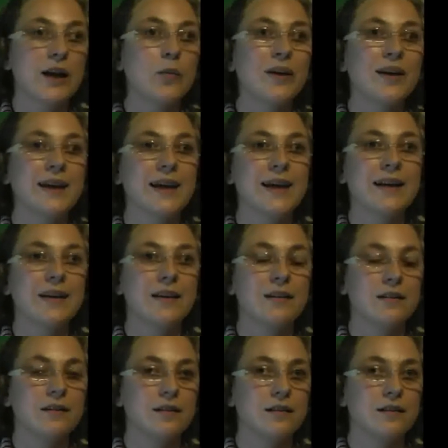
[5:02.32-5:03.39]
they're going
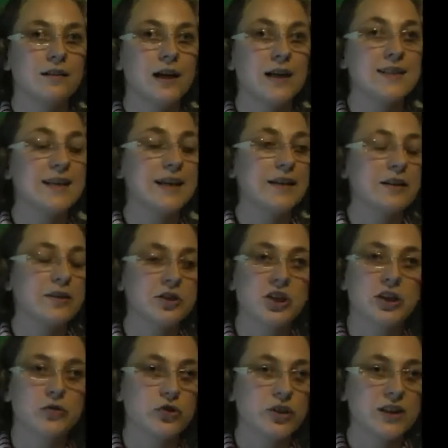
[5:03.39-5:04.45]
in and saying that the
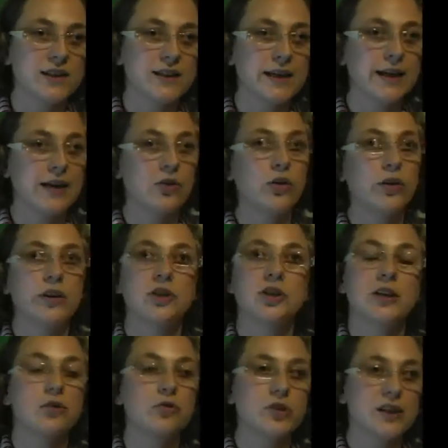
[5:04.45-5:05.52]
children are sick, or the
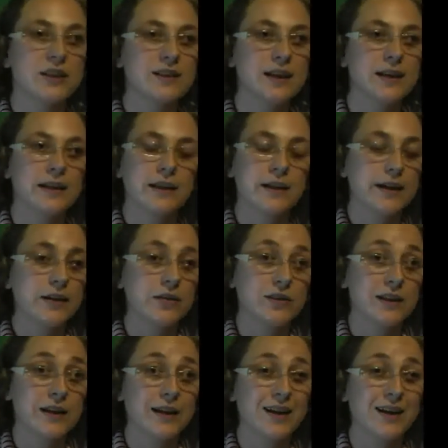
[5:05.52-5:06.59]
children are saying that they are
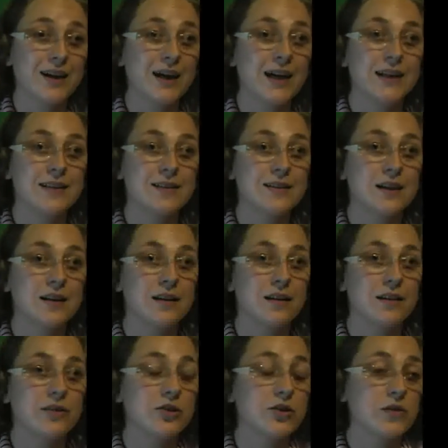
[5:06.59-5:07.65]
sick, and
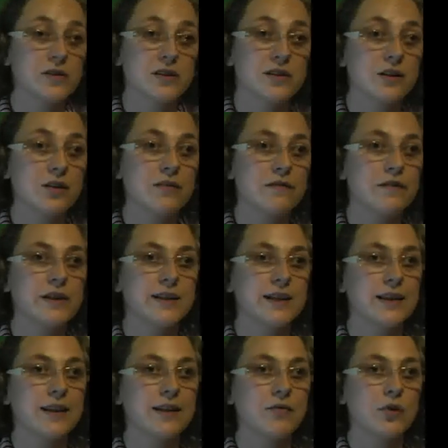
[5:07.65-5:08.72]
the doctors can't find
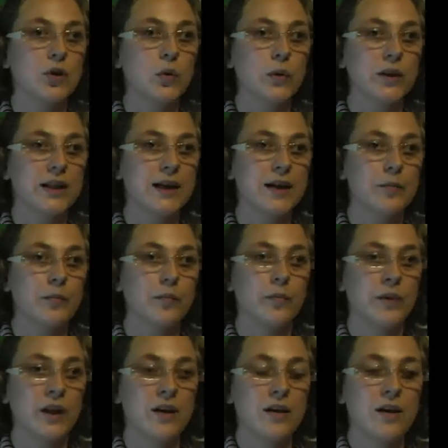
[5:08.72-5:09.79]
anything wrong with them.
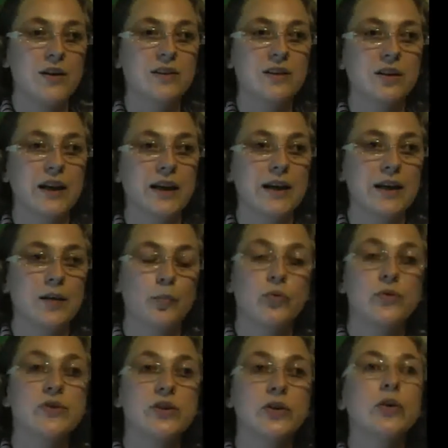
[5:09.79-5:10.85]
So they
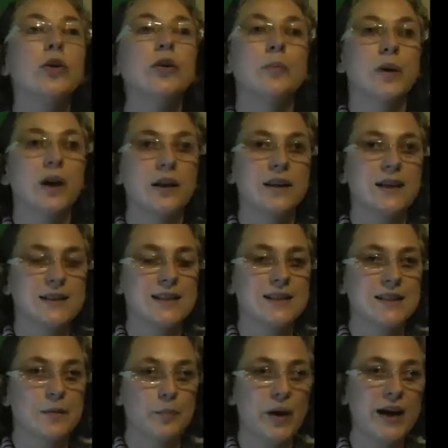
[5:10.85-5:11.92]
presume that
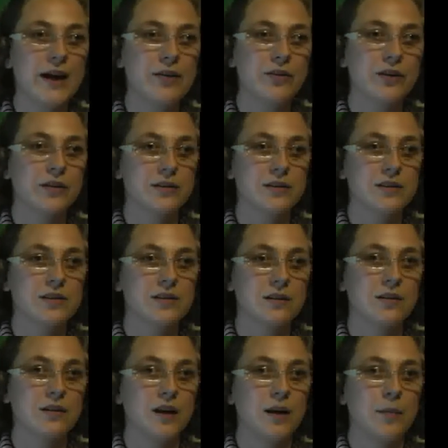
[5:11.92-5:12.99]
it's the parents
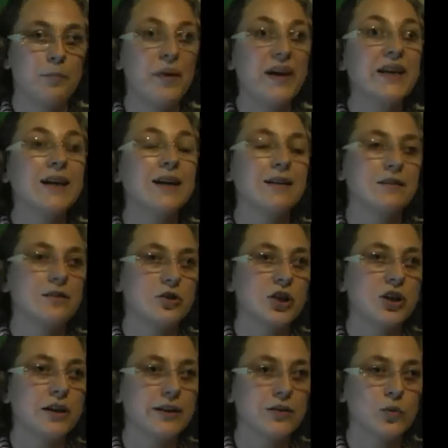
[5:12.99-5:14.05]
making the
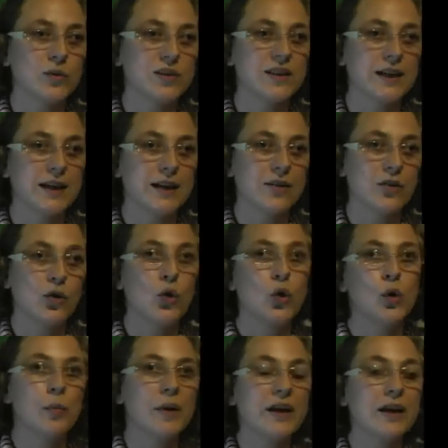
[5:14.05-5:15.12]
child sick
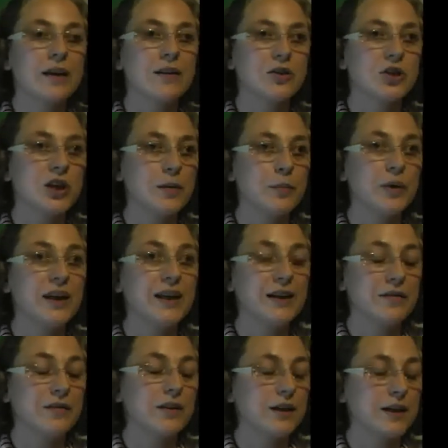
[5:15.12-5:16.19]
or making the child
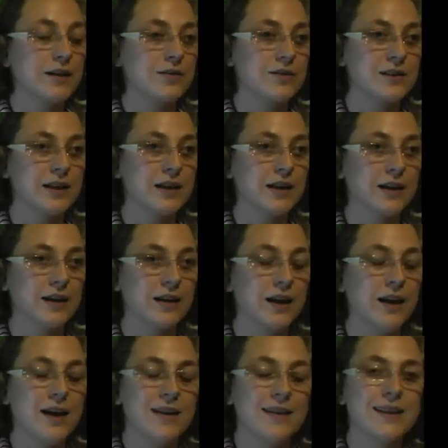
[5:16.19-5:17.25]
believe that they are sick.
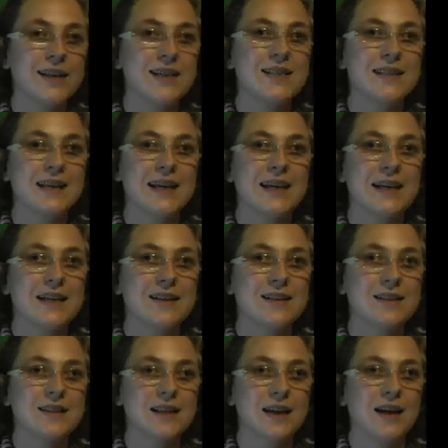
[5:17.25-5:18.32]
This
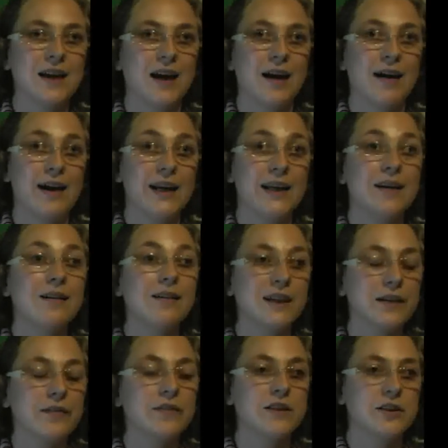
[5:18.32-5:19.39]
is a
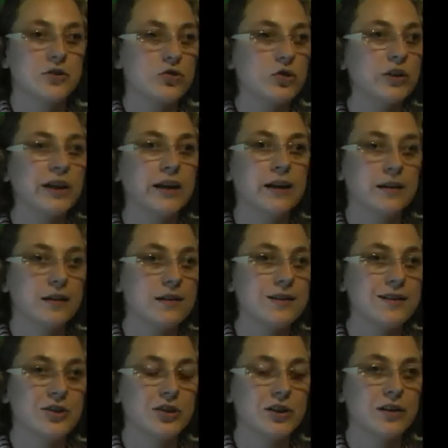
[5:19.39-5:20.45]
life-destroying
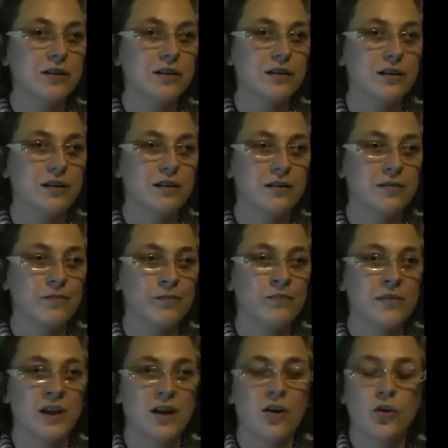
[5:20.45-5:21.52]
condition.
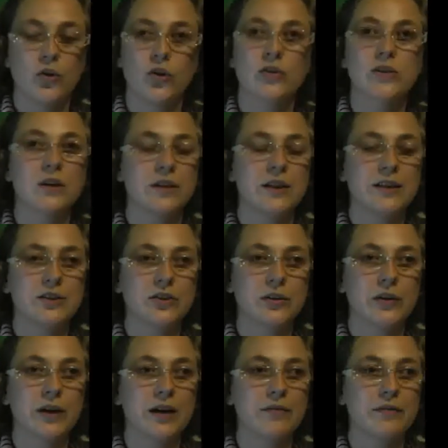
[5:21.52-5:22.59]
Not only do
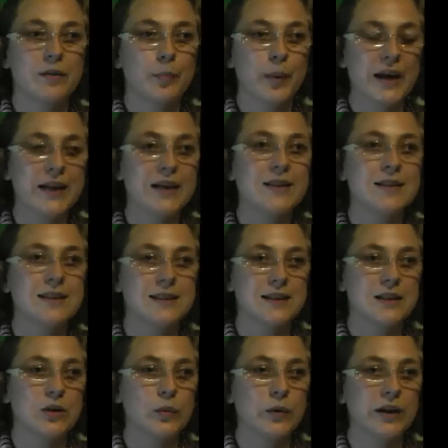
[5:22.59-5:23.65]
you have the pain to
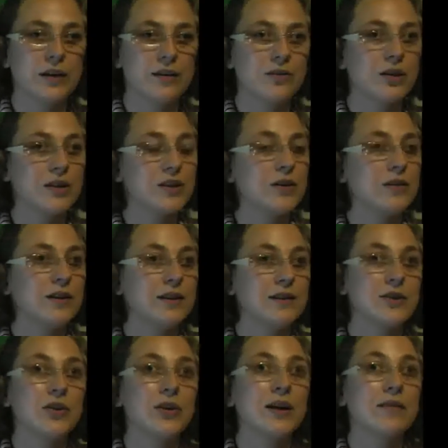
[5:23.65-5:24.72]
deal with, not only
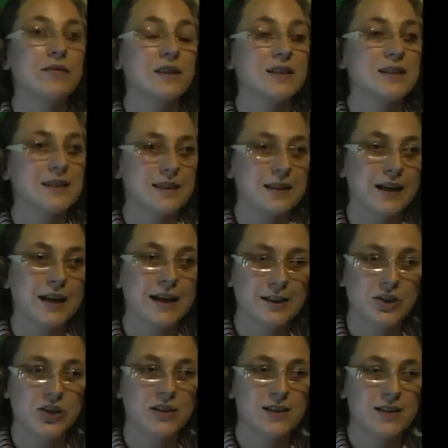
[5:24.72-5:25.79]
do you have the
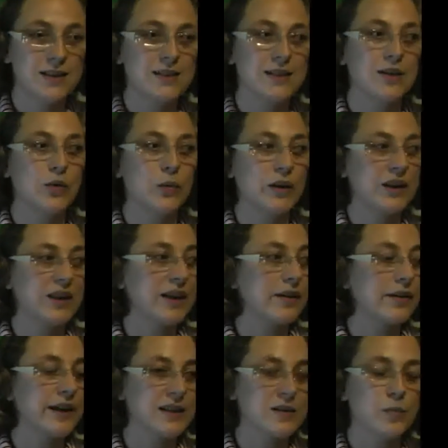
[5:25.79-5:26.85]
dislocations to deal with,
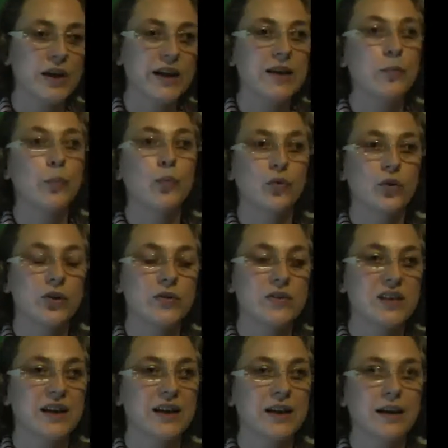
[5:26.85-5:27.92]
the unexplained
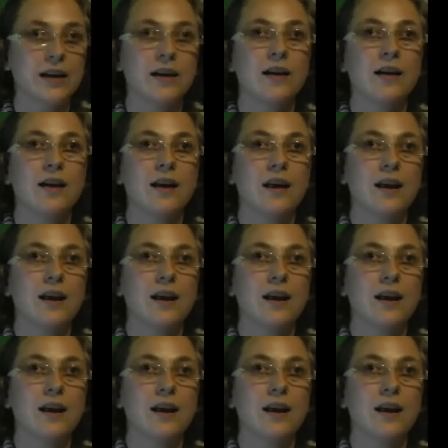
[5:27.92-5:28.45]
bruising,